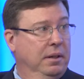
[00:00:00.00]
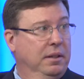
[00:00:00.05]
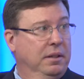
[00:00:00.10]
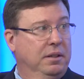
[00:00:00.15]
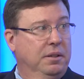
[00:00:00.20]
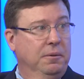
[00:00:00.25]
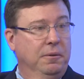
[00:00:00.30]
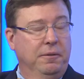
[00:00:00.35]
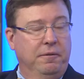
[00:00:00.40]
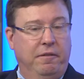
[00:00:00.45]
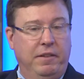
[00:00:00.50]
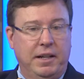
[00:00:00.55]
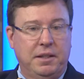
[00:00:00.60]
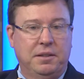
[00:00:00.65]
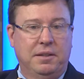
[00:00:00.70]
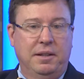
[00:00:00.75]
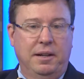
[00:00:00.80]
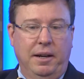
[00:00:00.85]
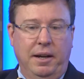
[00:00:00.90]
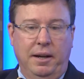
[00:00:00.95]
to
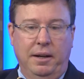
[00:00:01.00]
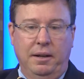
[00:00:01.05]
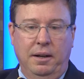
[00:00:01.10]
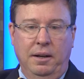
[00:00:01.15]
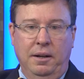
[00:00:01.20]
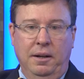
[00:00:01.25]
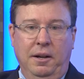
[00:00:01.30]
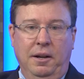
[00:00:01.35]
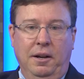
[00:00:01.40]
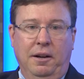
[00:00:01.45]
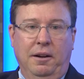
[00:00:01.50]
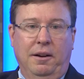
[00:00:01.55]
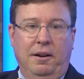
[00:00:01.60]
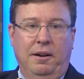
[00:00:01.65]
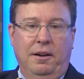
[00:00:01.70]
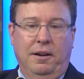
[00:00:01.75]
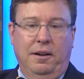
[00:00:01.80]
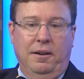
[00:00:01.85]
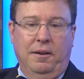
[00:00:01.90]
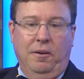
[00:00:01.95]
investigate
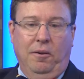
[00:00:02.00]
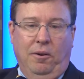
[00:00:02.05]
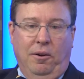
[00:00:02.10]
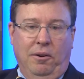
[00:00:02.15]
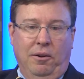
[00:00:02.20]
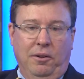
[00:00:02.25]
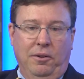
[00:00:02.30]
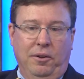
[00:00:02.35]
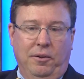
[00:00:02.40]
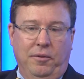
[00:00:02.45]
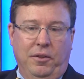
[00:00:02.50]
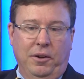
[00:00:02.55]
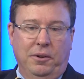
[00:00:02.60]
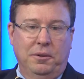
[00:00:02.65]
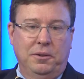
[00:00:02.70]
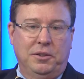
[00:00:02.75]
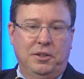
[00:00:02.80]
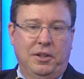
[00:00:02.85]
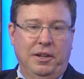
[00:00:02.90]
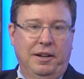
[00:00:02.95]
all of
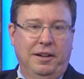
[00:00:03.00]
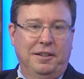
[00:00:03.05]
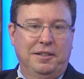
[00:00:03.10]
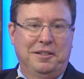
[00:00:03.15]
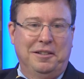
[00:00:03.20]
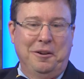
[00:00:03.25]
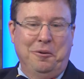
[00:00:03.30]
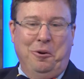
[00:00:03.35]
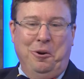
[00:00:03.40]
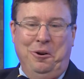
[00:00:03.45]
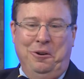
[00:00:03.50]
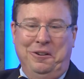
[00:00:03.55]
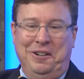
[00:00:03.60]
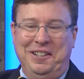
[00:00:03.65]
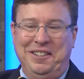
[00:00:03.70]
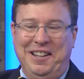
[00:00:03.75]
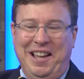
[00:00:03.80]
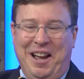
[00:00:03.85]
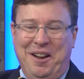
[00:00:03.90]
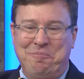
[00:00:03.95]
those things that were
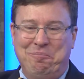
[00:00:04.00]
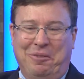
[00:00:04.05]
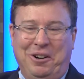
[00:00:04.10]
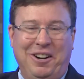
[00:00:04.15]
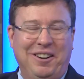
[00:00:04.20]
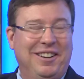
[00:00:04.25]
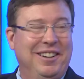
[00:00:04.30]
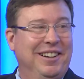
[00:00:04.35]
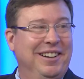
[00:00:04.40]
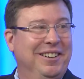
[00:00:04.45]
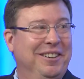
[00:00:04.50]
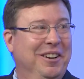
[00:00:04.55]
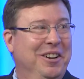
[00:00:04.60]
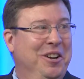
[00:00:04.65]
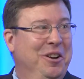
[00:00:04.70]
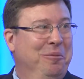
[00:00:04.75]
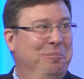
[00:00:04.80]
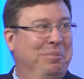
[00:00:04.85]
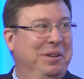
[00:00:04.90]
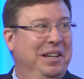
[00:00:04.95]
in that marketing
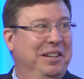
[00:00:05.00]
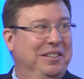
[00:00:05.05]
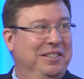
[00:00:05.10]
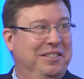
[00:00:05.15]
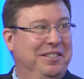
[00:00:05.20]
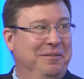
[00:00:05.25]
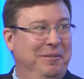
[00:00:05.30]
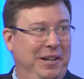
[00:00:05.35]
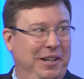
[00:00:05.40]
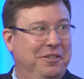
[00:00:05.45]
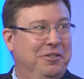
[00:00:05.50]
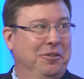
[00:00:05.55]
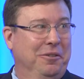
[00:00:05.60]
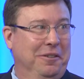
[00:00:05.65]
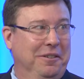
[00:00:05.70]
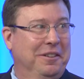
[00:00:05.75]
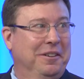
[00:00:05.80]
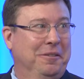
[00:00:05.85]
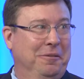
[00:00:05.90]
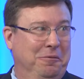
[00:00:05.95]
piece to make sure
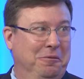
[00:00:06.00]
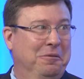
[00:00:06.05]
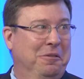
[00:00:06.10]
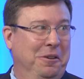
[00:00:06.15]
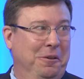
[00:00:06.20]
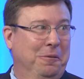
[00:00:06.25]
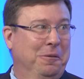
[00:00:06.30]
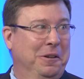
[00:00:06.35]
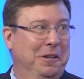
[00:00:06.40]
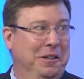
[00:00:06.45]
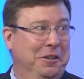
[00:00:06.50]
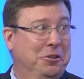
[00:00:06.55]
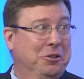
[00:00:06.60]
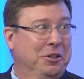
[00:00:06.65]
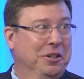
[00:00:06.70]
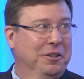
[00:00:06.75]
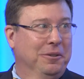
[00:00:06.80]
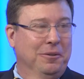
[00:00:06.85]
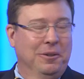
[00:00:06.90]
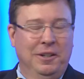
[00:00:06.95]
they're really
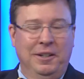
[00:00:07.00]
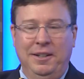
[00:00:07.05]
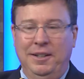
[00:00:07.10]
true.